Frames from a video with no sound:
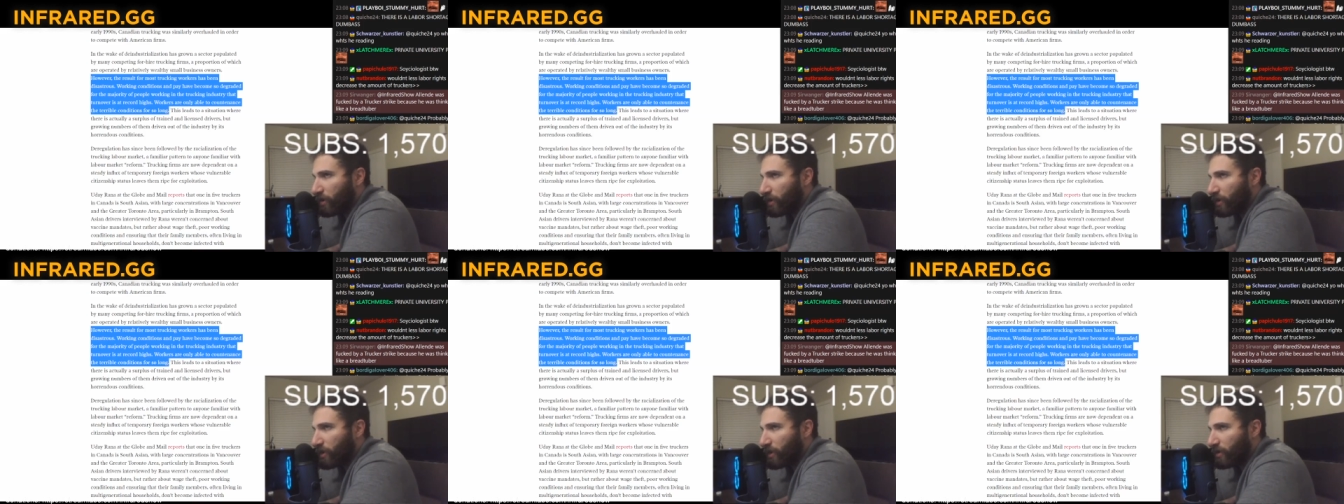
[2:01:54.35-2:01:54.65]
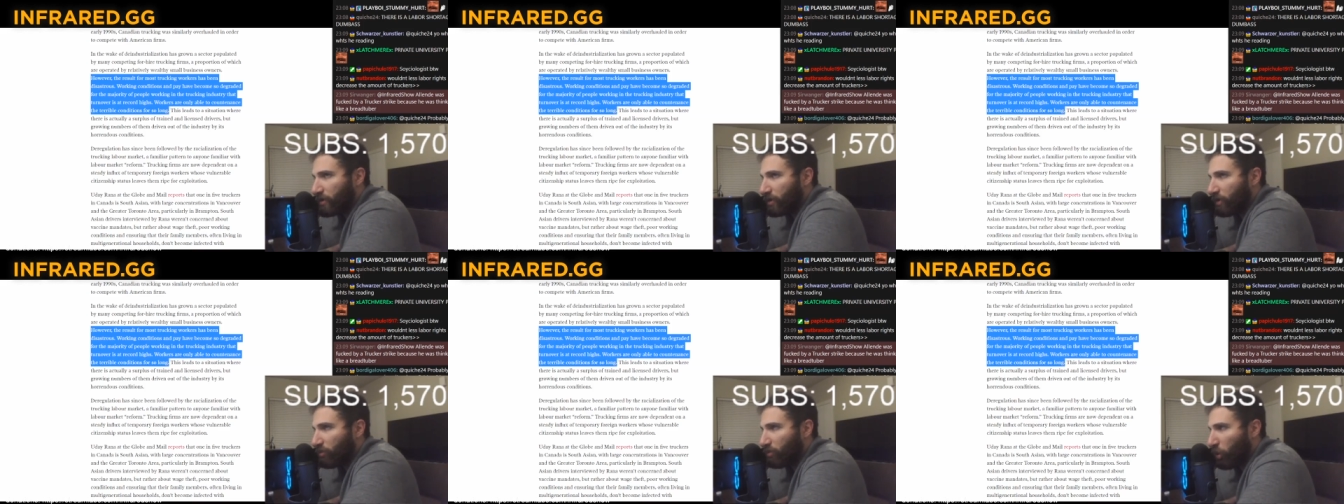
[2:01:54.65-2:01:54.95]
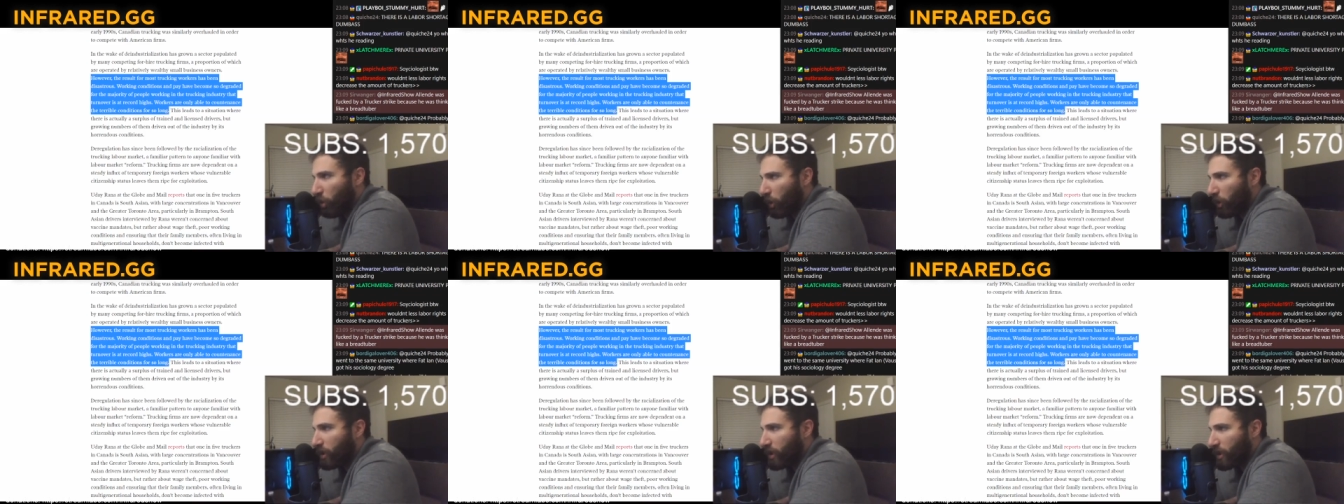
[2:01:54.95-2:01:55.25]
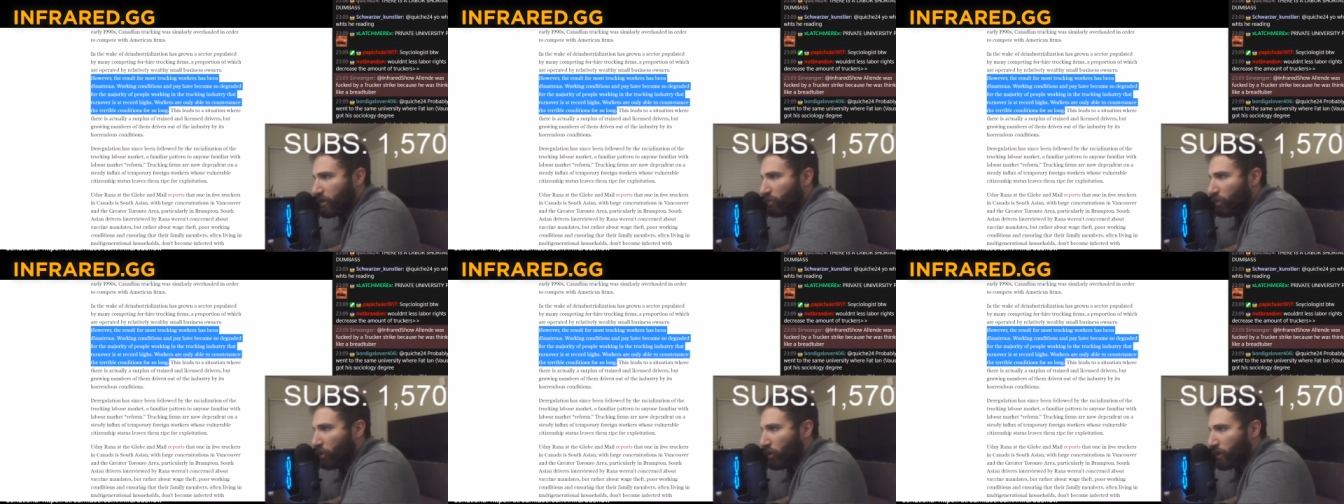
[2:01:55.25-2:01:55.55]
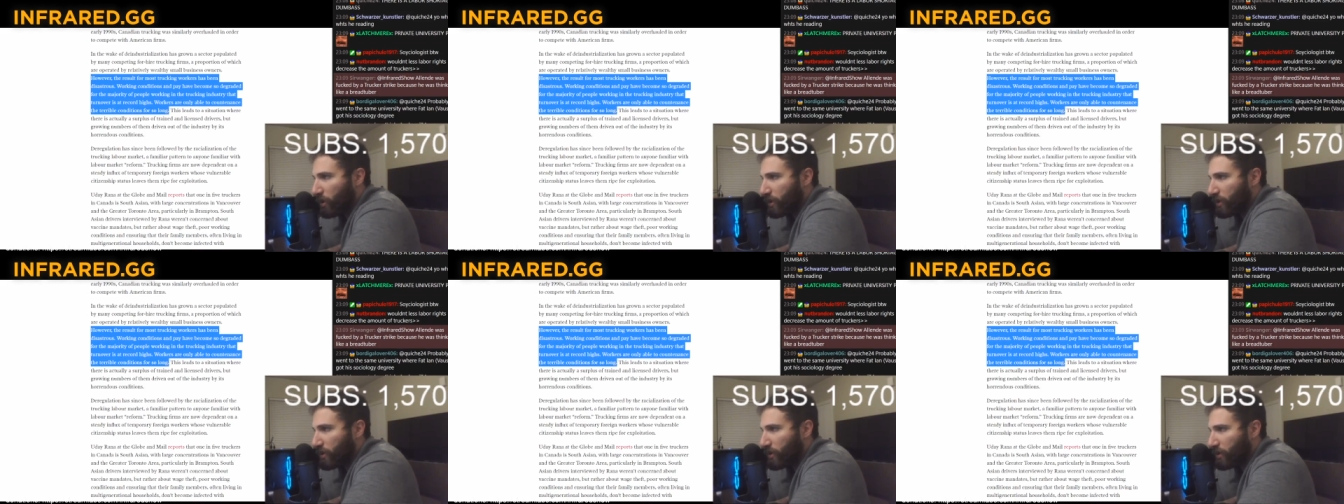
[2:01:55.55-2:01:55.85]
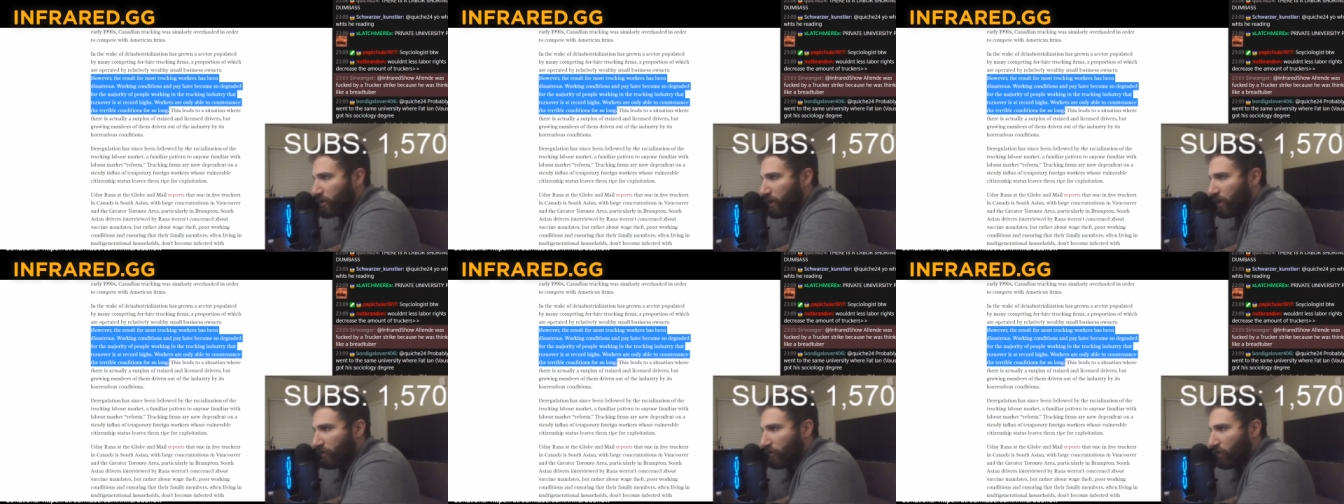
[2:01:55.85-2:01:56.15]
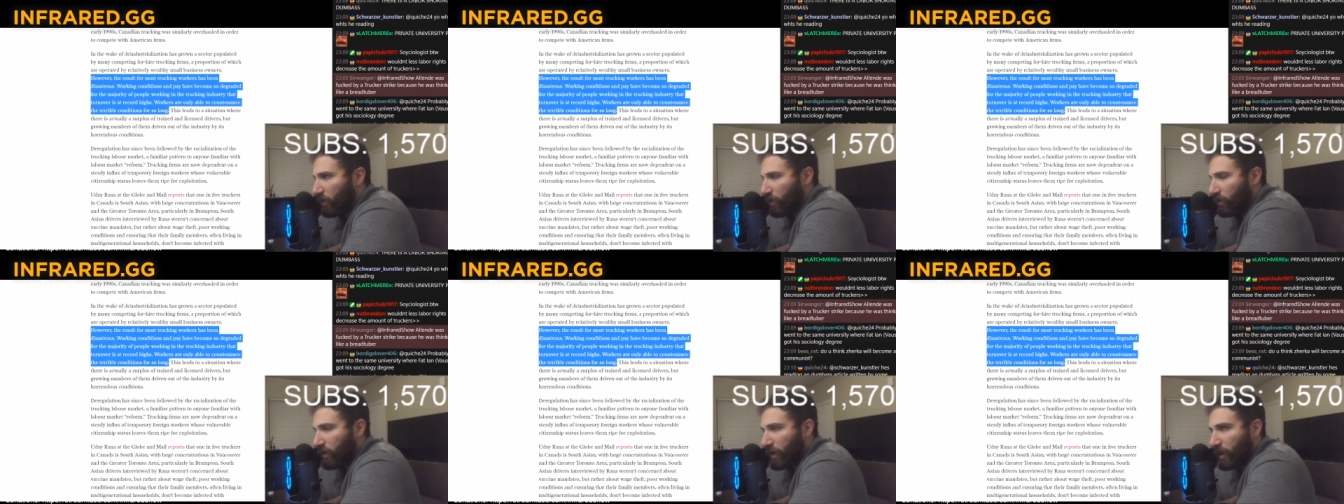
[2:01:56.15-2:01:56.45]
is the boiling point of
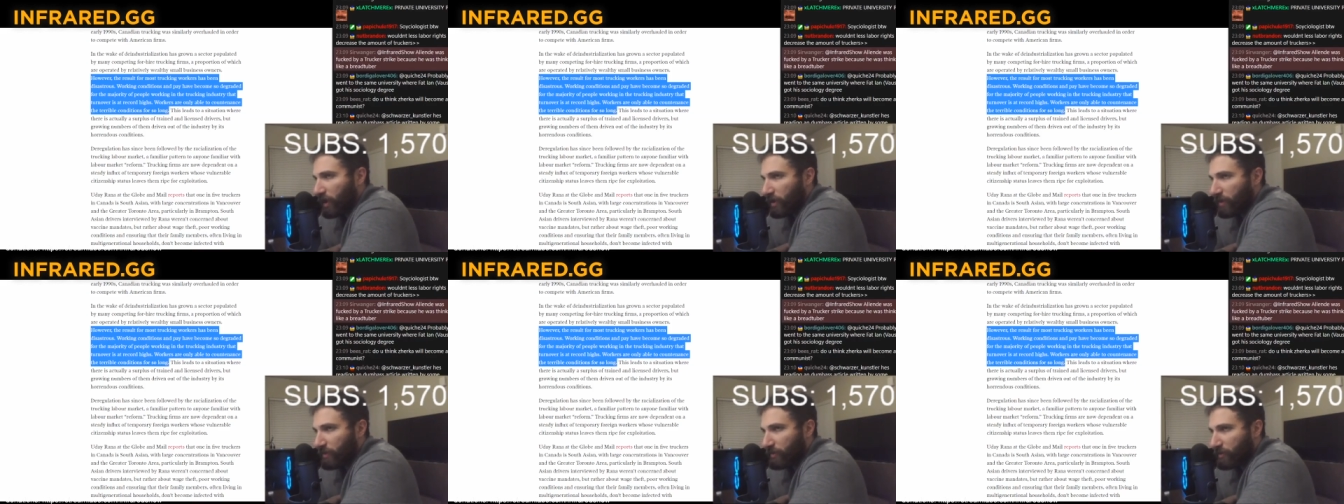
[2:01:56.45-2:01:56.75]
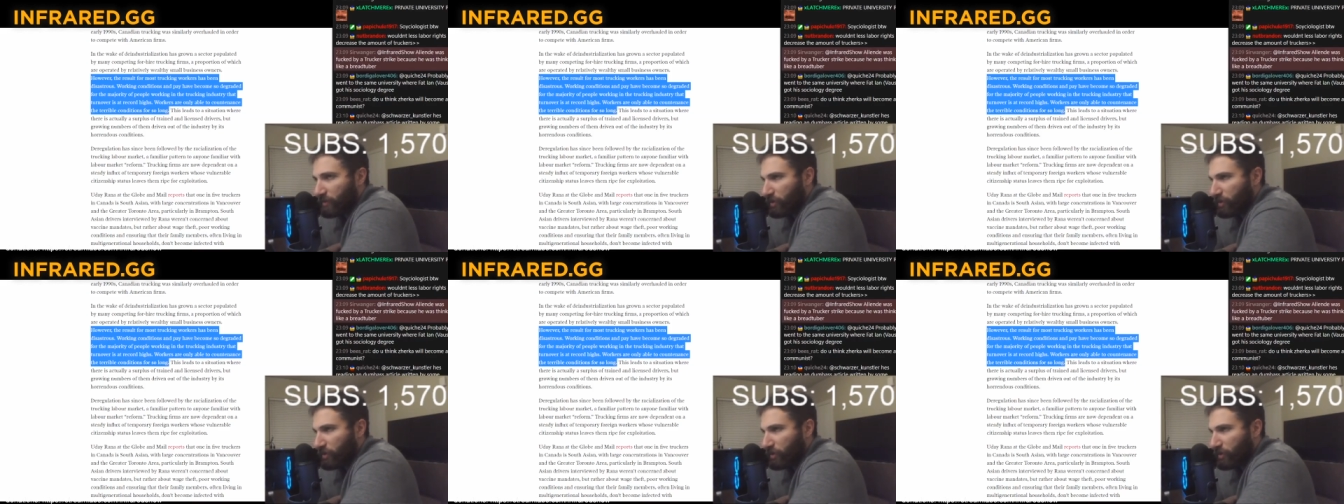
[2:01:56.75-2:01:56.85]
all that,